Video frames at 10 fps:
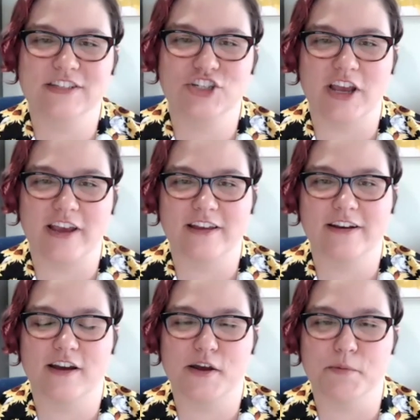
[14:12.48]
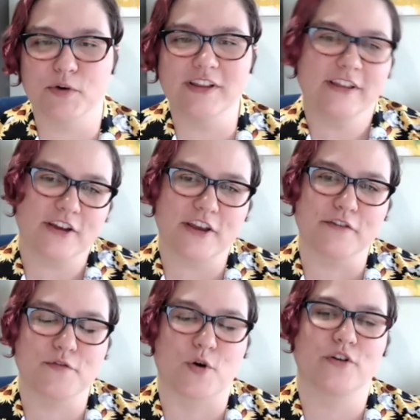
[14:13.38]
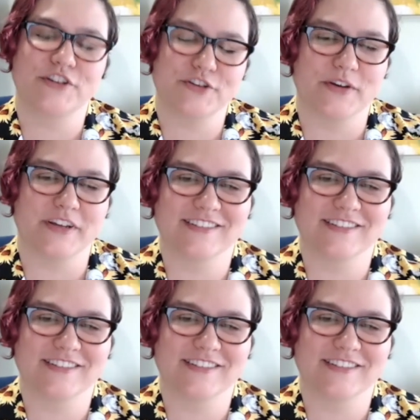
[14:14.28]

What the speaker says: Jen. I'm really looking forward to it.